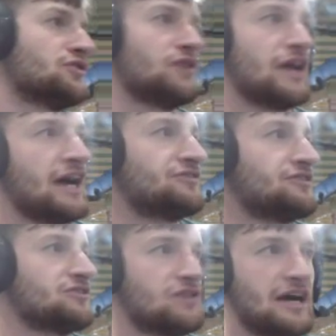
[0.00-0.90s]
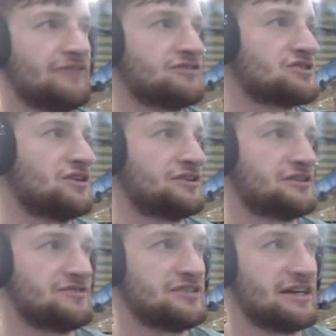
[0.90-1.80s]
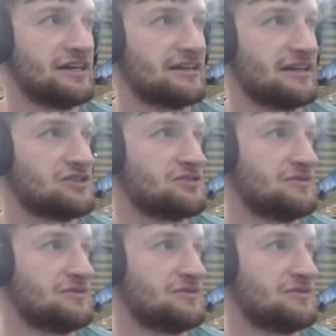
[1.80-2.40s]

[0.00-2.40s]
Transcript: They're going to have to start this free taking. That should